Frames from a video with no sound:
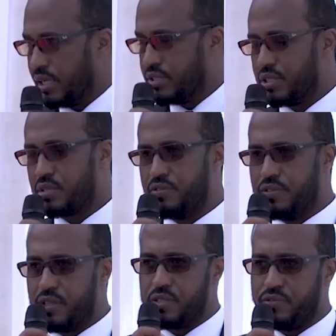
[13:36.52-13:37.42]
I just
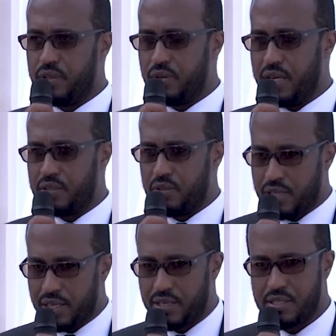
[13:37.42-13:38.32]
first of all like to
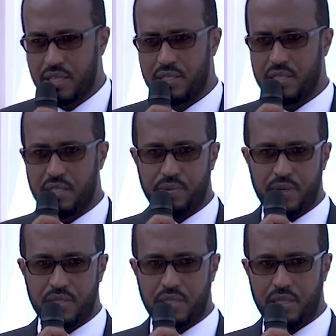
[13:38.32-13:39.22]
thank His Excellency the
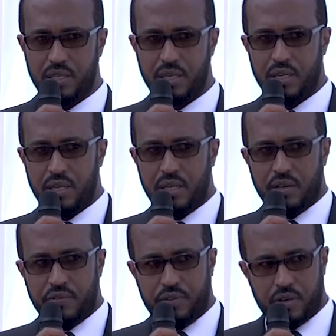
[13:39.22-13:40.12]
President
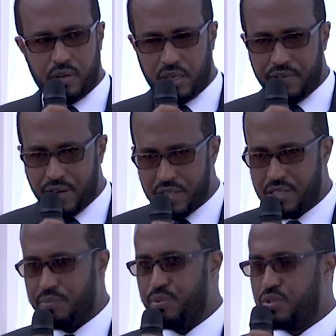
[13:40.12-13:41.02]
for giving us
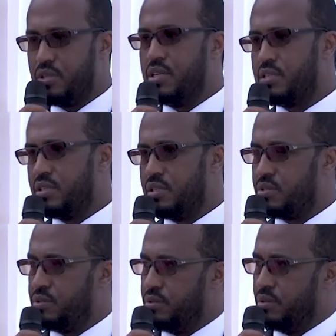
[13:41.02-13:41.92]
the opportunity
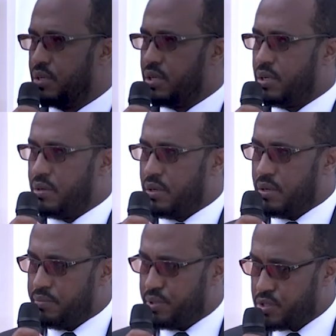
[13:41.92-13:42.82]
to
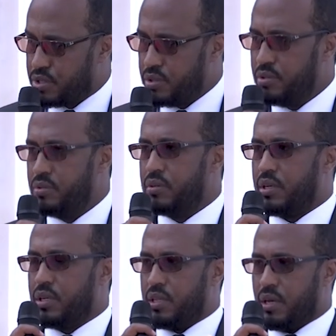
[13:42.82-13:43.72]
pursue
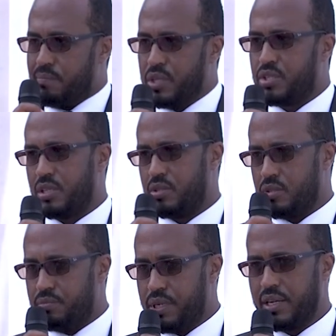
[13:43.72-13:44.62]
the ambition
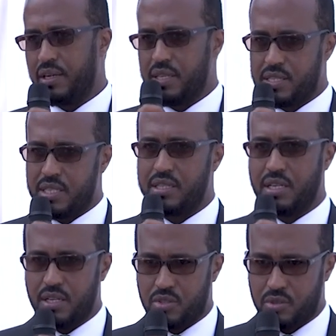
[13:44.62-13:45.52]
to bring the center
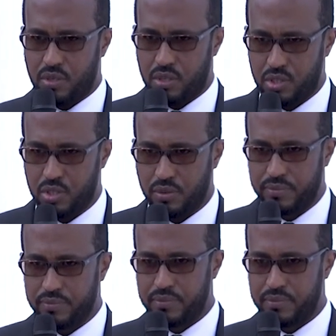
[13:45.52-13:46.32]
here to Mogadishu.